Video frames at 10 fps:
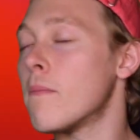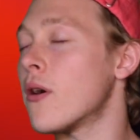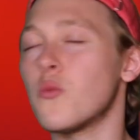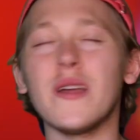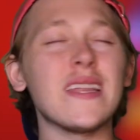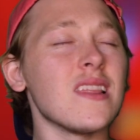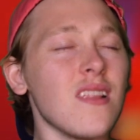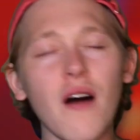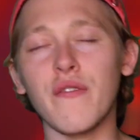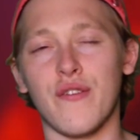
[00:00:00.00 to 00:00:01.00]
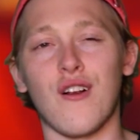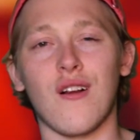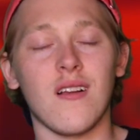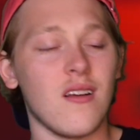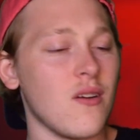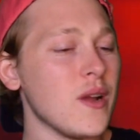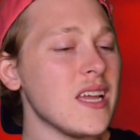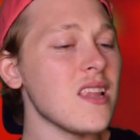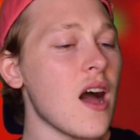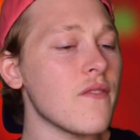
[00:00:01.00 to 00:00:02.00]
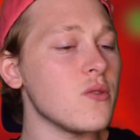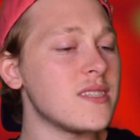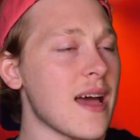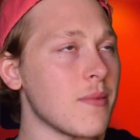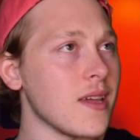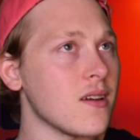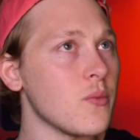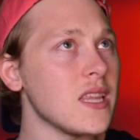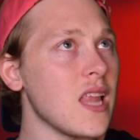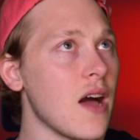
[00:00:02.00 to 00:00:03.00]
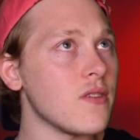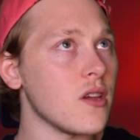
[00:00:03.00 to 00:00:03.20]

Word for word: but we love her. We love you, Debbie. We love